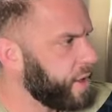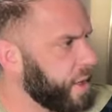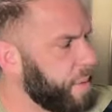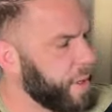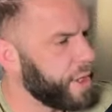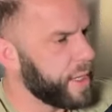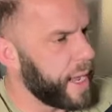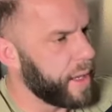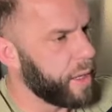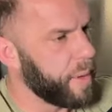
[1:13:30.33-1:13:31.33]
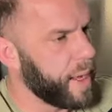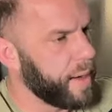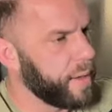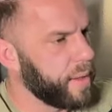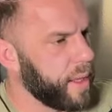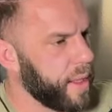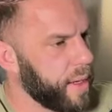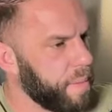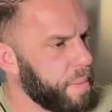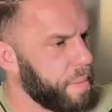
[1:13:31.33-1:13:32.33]
It's gonna push it down a little bit and
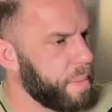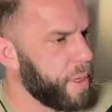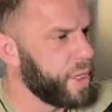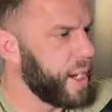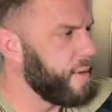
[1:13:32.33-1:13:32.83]
then push